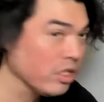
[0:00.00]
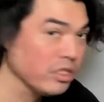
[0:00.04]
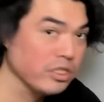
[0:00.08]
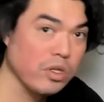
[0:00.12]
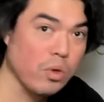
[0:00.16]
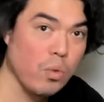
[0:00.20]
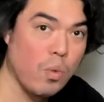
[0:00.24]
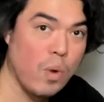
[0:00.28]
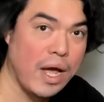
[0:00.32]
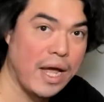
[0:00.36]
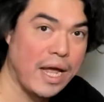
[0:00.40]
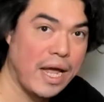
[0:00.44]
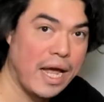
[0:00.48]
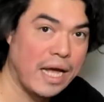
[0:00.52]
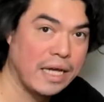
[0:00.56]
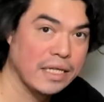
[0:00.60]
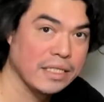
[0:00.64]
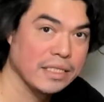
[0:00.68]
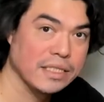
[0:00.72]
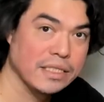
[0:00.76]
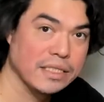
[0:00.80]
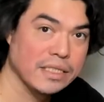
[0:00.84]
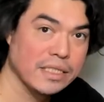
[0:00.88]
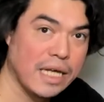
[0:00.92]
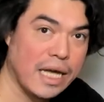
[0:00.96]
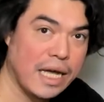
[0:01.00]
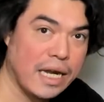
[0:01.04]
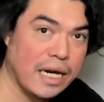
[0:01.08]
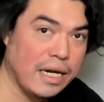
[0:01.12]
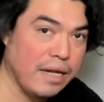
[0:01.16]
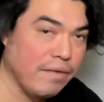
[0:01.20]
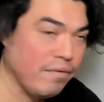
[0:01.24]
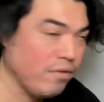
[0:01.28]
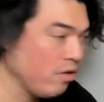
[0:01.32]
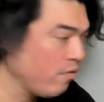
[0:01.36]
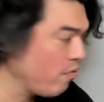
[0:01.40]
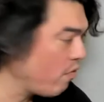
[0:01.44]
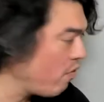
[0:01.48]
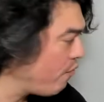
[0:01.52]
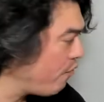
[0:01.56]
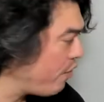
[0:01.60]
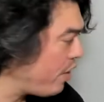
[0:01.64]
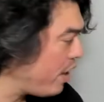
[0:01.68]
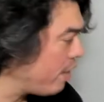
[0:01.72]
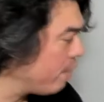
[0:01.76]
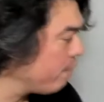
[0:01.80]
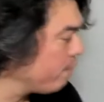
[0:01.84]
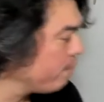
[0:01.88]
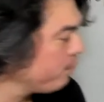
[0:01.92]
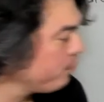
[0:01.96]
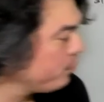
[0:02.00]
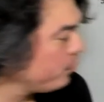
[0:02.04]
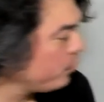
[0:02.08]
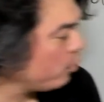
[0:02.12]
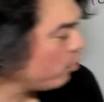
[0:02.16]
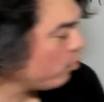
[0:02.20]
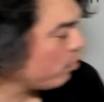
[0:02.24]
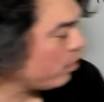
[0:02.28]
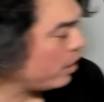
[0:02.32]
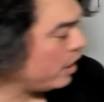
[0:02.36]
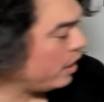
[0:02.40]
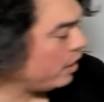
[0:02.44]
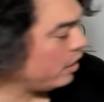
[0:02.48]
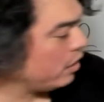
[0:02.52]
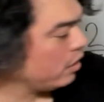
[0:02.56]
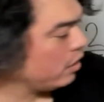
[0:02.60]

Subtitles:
the y-axis at 11 over 5. Okay?